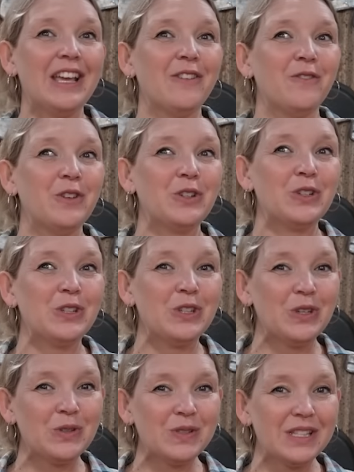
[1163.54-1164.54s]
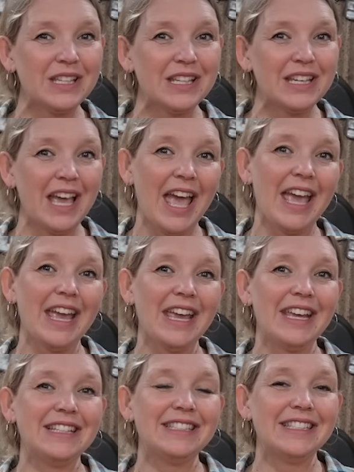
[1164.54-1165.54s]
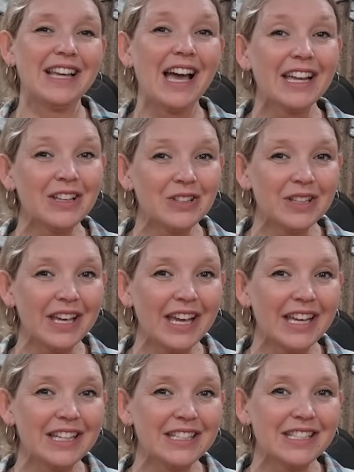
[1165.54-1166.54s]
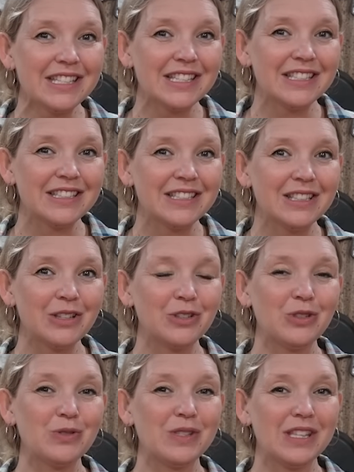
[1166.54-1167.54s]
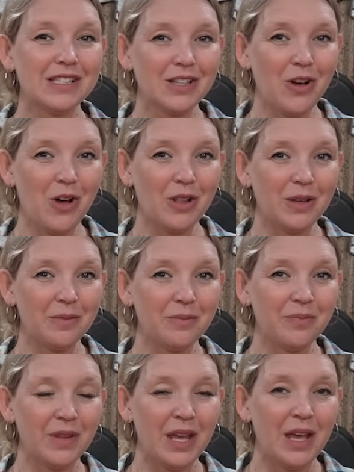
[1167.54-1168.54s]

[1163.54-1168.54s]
If you're using a dial gauge, you'll use this column,